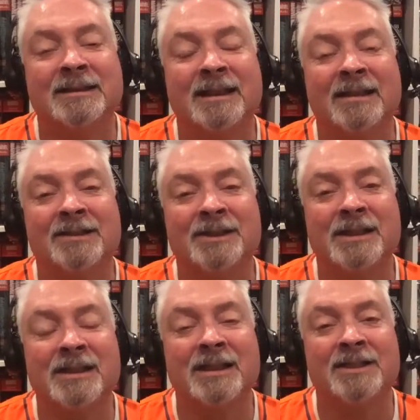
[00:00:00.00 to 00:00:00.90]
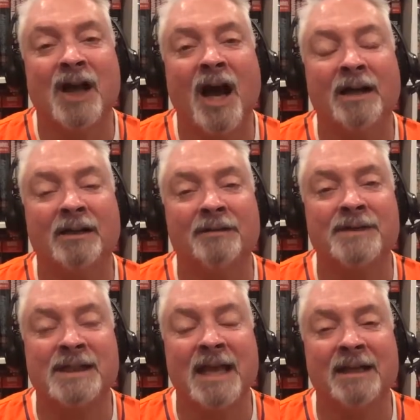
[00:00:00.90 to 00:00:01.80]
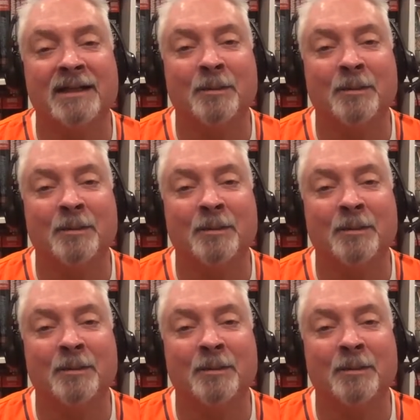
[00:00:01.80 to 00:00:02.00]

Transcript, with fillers: a she's I mean, the daughter of Senator